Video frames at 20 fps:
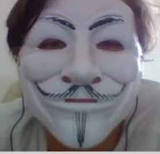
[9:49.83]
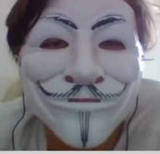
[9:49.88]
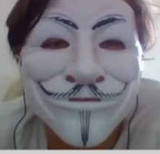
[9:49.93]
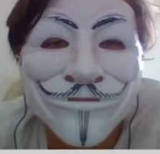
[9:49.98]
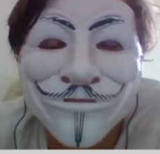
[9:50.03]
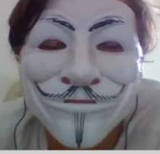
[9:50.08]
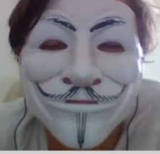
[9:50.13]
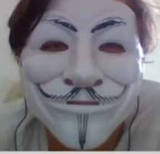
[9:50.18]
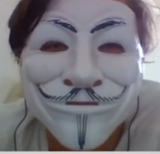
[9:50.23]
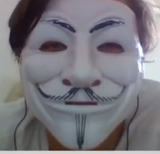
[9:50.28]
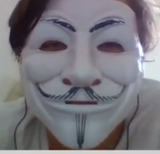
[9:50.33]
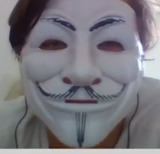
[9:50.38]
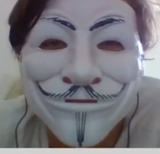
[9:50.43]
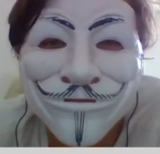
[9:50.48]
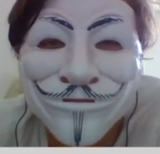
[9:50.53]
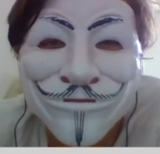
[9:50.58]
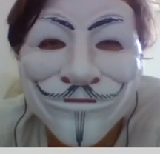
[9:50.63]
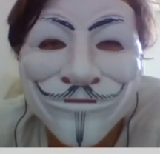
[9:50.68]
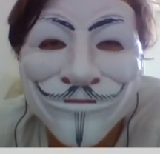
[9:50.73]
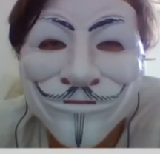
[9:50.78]
reflex
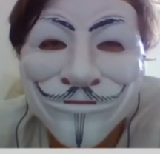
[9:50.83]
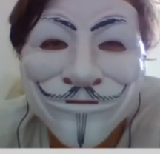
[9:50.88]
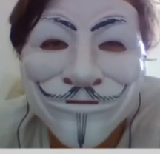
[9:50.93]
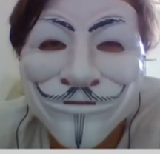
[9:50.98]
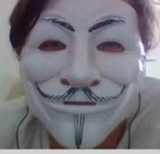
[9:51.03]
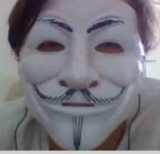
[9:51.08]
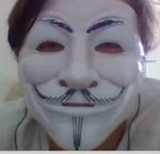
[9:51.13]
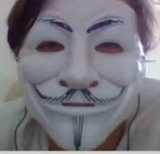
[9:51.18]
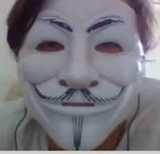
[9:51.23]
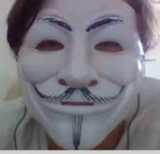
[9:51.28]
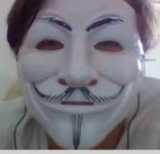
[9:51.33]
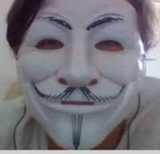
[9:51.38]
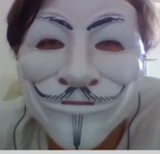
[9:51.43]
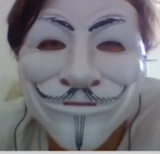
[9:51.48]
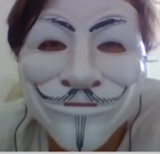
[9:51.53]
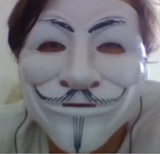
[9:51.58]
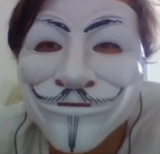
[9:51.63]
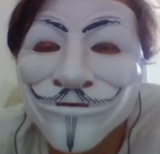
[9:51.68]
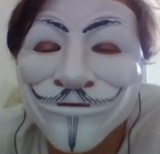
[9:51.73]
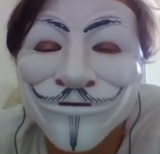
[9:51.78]
that I just get it
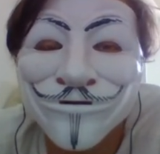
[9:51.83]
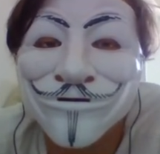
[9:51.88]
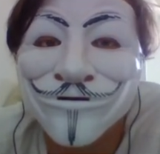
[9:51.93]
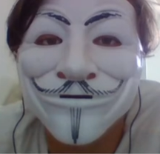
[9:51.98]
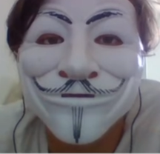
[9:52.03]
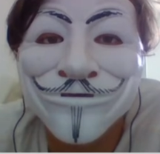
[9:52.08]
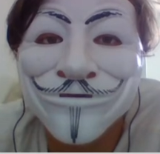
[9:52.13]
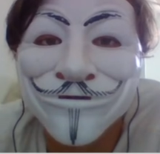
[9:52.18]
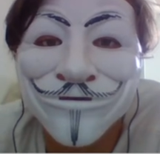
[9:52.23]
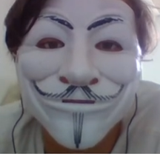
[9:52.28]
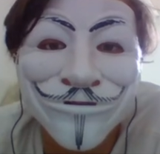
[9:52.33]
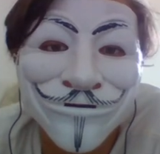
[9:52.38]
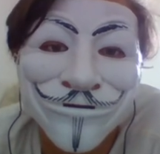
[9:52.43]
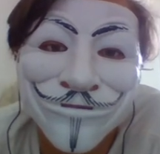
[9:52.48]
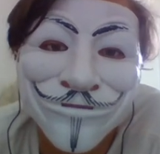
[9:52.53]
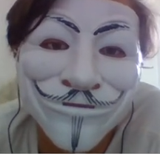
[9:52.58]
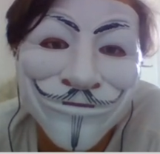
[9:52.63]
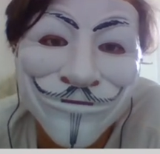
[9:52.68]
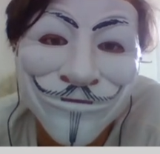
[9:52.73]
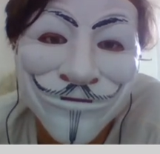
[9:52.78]
from all the live stream that
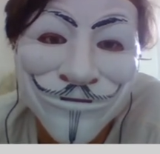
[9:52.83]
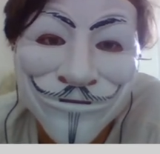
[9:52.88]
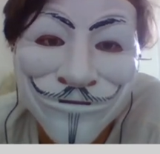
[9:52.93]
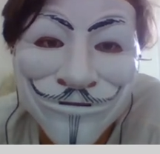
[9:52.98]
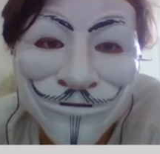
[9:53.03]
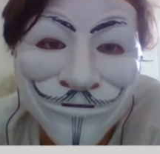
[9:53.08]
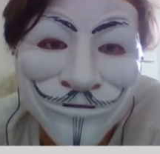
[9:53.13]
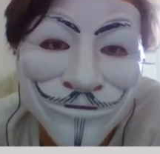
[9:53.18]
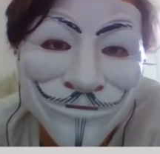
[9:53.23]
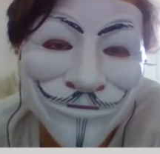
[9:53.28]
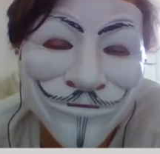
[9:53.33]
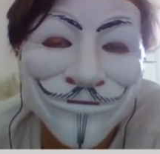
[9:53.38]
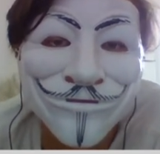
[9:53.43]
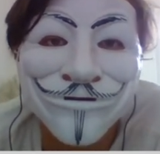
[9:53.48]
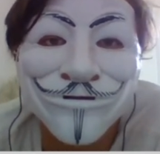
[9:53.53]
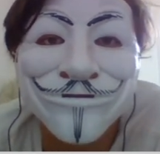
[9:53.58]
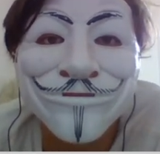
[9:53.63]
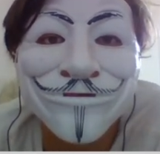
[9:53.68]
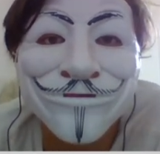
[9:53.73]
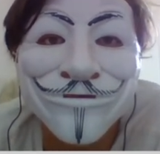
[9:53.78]
I'm doing. During the
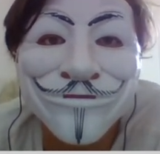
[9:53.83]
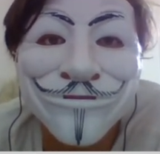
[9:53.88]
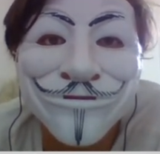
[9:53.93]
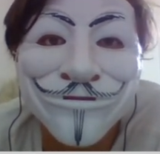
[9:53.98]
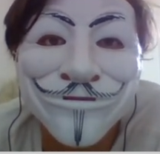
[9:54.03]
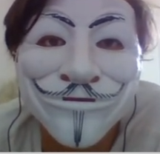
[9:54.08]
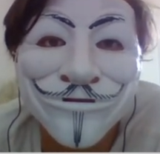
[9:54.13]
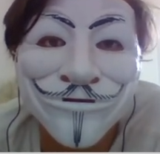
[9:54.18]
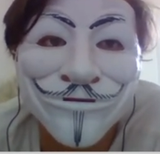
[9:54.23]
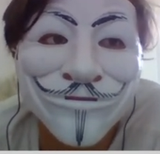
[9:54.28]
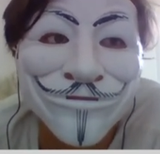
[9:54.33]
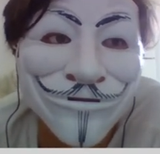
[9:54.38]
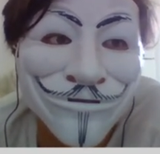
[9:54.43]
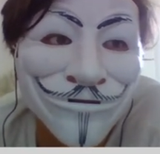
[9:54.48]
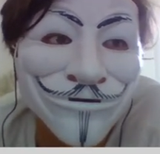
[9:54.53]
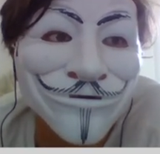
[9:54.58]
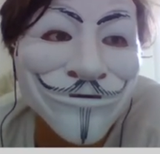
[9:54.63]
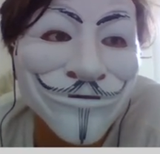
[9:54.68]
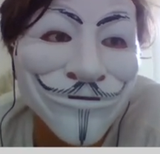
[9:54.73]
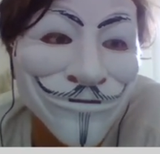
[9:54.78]
live streams, when I'm
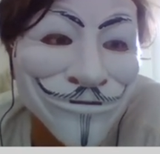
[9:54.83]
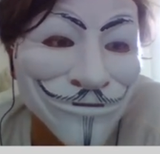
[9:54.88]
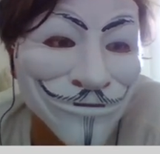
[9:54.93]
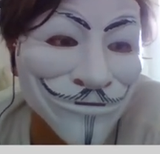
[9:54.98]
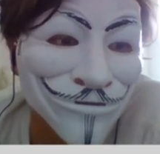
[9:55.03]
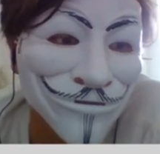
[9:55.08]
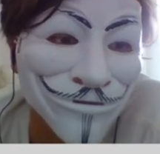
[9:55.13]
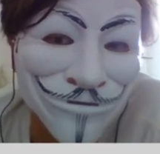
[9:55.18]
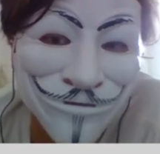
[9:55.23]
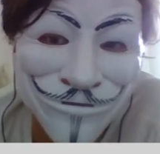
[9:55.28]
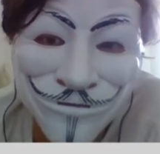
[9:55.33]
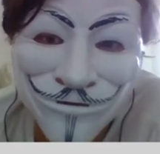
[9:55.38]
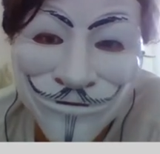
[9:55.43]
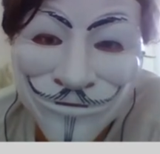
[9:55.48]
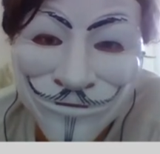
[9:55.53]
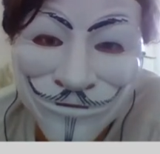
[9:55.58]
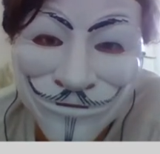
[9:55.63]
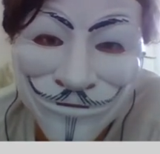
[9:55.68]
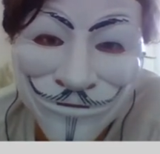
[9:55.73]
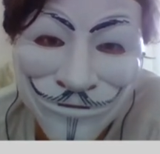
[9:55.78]
playing all
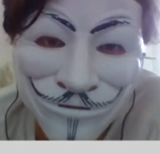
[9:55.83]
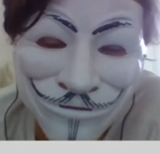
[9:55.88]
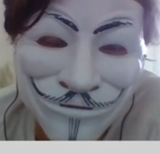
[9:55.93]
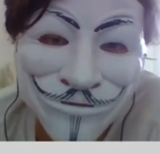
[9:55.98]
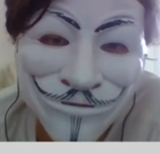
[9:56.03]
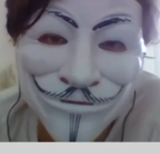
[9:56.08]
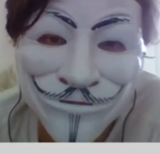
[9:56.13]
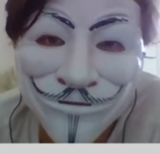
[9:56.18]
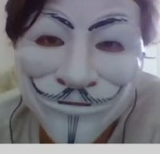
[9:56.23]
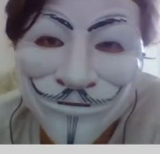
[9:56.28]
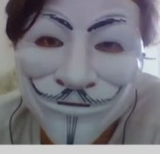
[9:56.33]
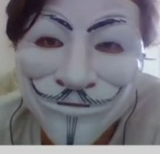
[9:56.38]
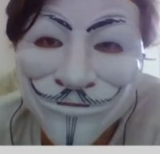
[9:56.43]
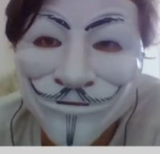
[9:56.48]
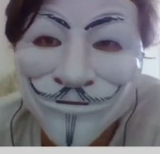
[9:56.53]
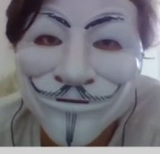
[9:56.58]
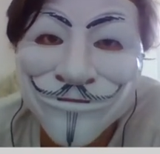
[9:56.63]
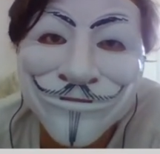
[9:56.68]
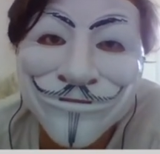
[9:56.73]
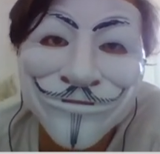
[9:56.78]
these classical
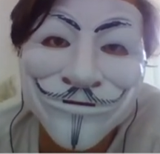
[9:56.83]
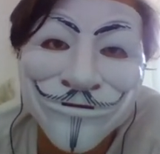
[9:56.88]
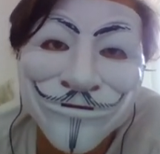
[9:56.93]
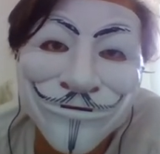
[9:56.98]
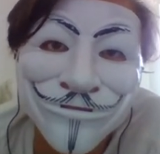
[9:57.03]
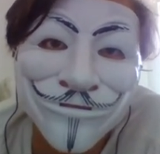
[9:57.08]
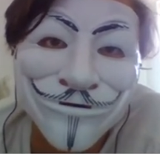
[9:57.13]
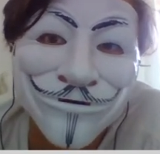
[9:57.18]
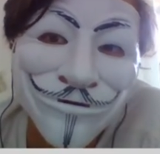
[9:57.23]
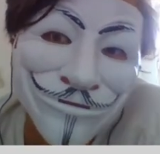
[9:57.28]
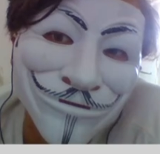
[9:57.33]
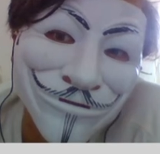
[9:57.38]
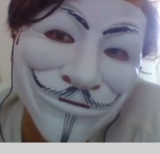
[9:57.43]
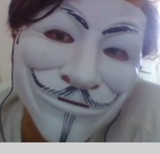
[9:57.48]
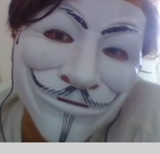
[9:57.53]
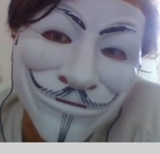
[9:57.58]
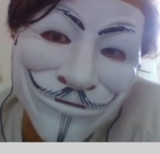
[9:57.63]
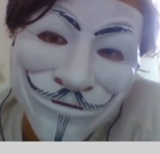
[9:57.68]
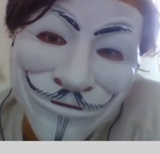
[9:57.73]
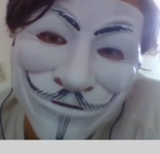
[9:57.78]
games, I'm
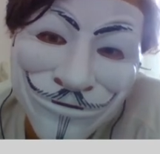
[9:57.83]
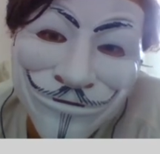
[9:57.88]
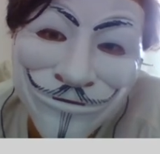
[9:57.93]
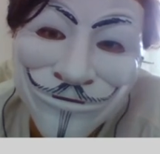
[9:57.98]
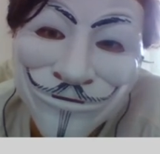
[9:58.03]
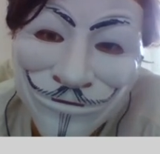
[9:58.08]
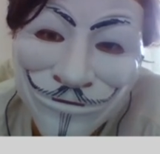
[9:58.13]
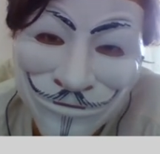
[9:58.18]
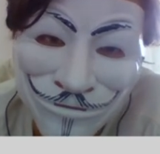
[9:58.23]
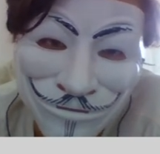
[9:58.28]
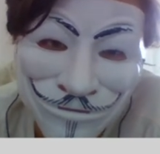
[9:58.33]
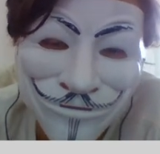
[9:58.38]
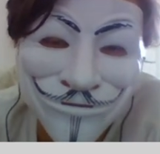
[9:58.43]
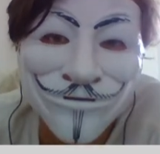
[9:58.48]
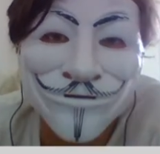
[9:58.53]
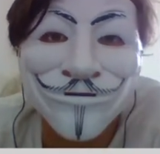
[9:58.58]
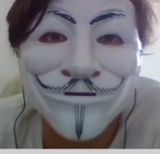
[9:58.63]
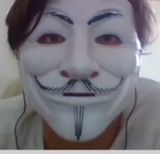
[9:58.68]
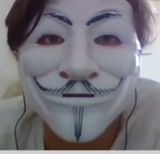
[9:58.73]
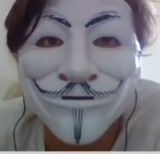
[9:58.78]
always showing what I'm
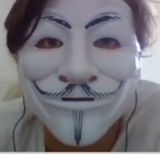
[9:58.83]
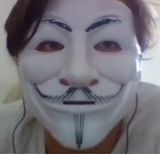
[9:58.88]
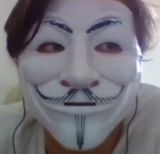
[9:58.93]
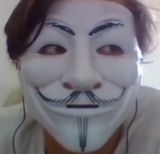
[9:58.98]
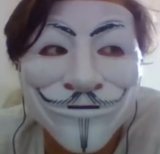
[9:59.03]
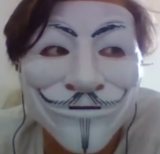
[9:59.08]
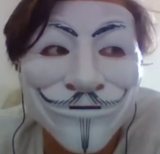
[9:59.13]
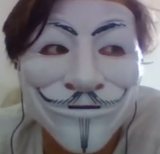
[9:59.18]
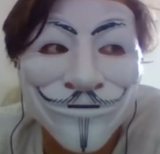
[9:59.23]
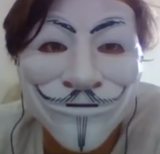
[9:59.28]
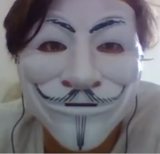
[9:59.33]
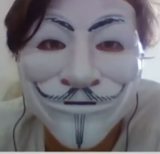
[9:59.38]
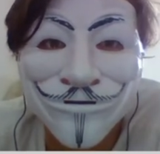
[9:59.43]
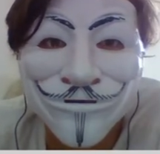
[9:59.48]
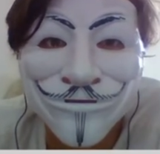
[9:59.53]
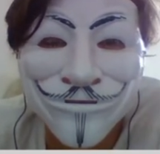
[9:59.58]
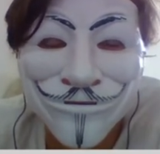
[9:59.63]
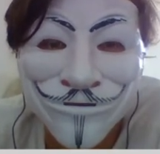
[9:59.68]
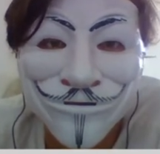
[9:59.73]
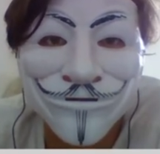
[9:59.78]
thinking
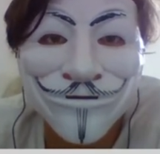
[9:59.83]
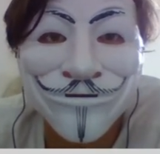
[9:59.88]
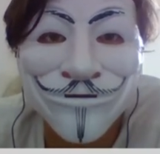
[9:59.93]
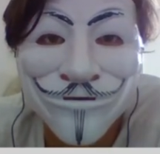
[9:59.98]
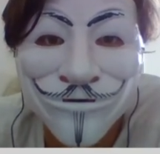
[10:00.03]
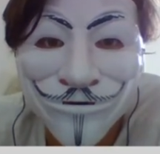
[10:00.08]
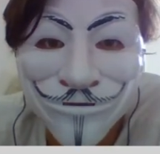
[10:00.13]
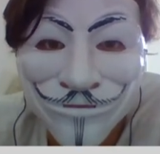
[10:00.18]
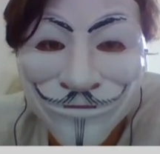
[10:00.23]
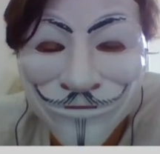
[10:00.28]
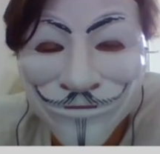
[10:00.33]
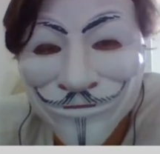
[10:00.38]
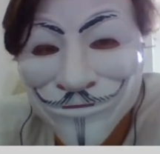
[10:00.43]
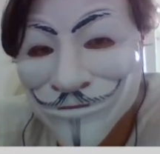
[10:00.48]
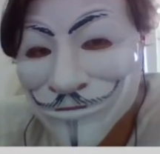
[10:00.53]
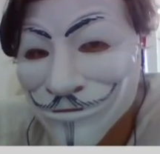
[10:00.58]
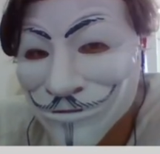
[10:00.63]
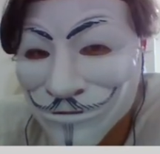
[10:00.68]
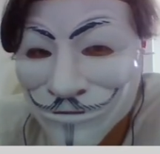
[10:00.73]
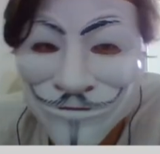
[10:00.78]
with the arrows.
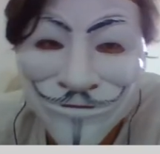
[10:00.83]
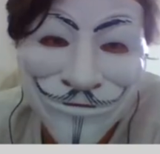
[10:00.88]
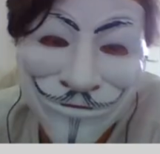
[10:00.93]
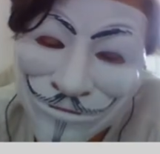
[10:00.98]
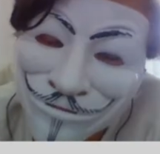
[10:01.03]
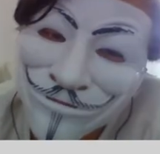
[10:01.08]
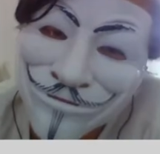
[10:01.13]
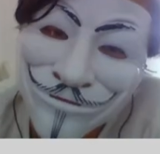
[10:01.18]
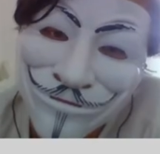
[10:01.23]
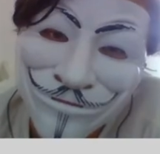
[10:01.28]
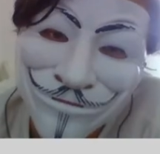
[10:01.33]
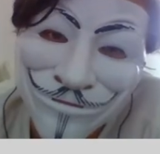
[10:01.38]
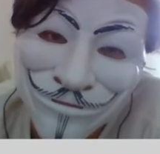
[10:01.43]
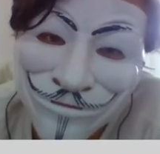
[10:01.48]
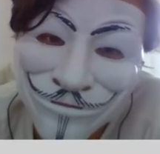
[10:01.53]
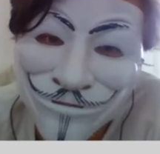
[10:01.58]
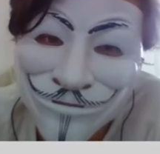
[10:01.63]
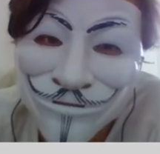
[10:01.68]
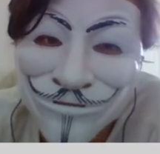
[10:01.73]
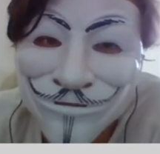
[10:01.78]
and this is actually a
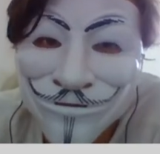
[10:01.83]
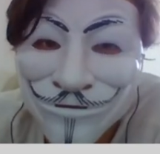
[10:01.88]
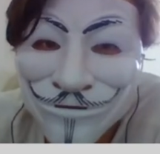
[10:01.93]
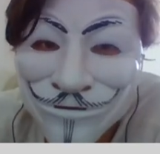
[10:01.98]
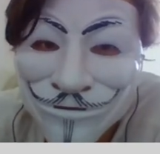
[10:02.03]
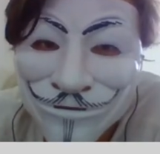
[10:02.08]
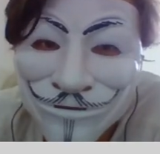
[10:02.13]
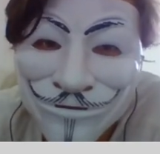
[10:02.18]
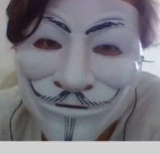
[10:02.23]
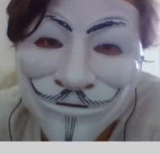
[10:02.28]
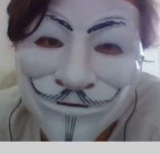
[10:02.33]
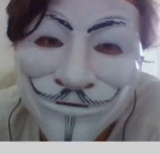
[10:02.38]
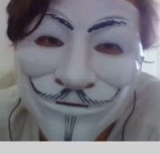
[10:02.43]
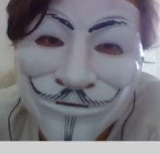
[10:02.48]
mistake, and I